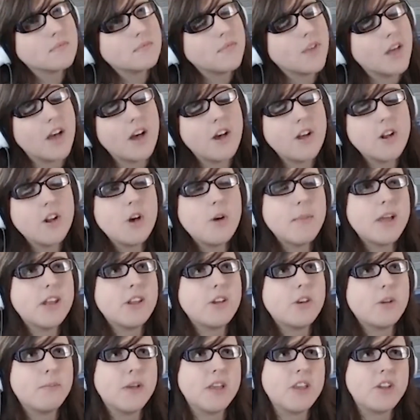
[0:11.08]
I don't know, my
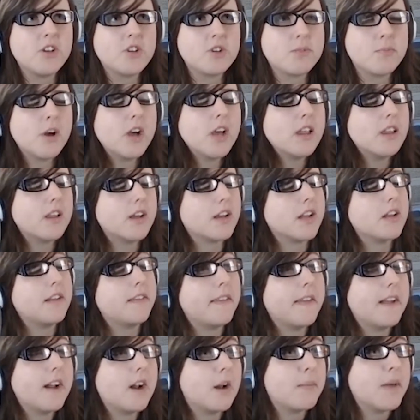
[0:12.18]
dude, but you should probably look into
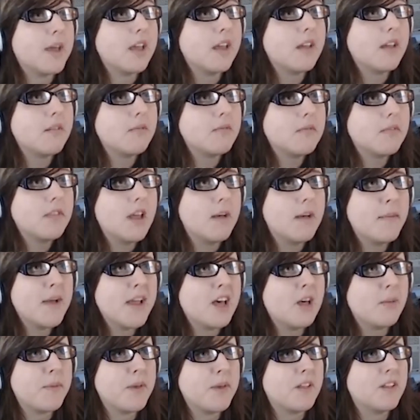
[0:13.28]
therapy. That might
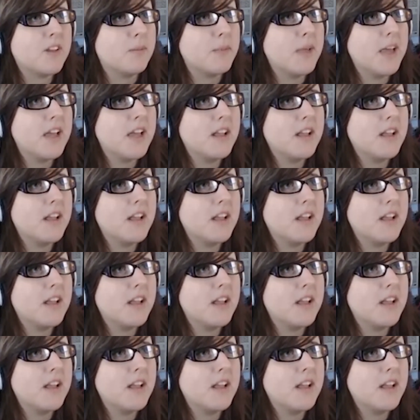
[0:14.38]
help you a little bit.